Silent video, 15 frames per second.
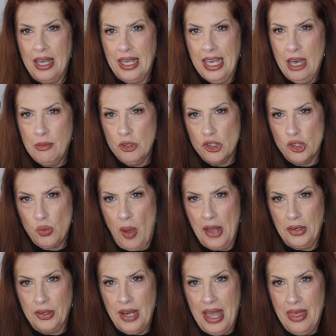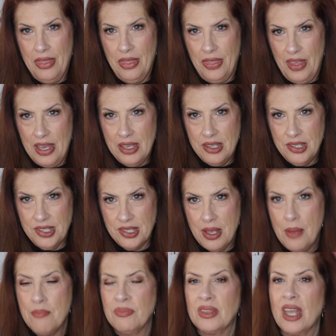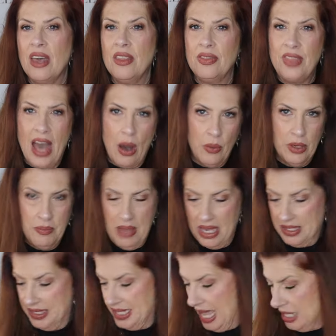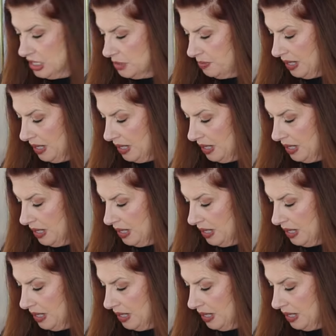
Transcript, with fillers: A camel sweater and this, that would make sense.